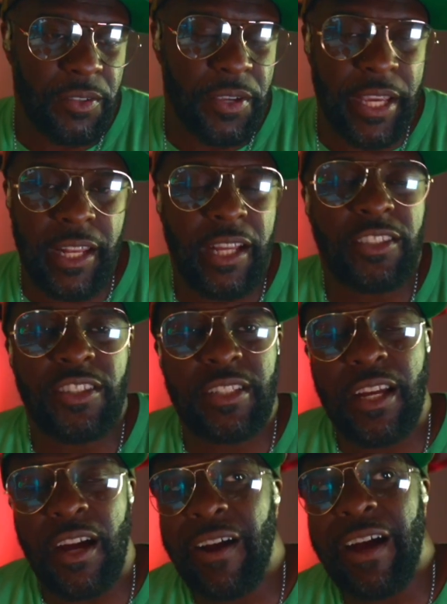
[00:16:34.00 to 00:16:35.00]
you cannot just
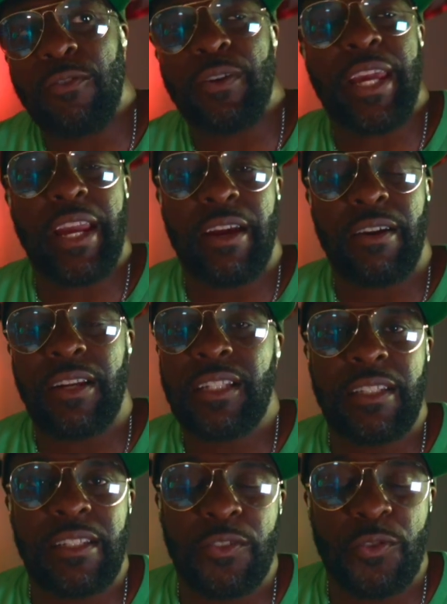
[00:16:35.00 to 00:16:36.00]
say, oh, I don't care.
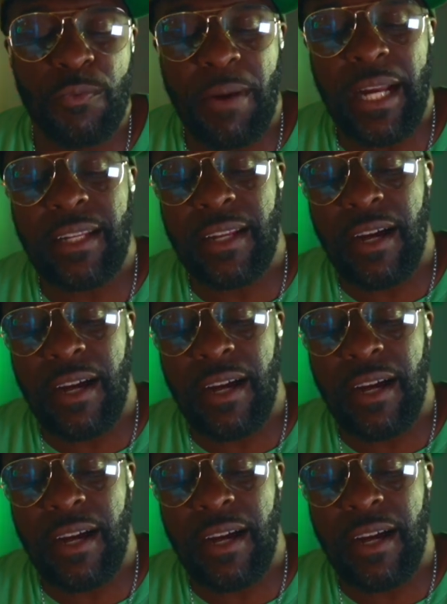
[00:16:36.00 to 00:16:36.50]
Listen, you might